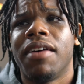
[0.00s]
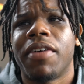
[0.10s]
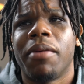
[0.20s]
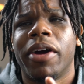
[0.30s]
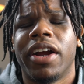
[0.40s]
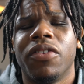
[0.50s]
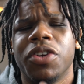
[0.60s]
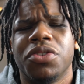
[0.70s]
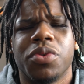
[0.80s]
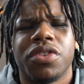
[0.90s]
I've had my hair
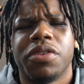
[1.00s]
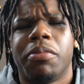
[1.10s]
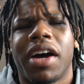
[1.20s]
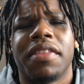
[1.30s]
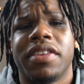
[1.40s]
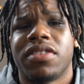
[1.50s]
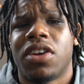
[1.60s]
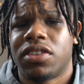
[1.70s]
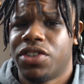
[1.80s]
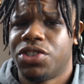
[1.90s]
retwisted by this
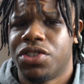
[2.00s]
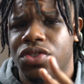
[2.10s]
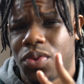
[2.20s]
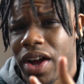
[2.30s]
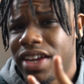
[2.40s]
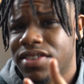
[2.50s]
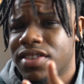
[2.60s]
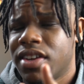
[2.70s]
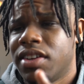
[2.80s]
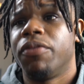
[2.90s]
loctician twice
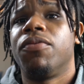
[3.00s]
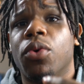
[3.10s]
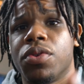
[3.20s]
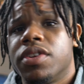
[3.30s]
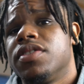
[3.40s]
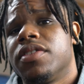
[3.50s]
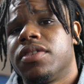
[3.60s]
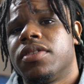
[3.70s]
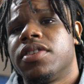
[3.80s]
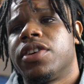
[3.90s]
before this
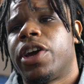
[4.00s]
this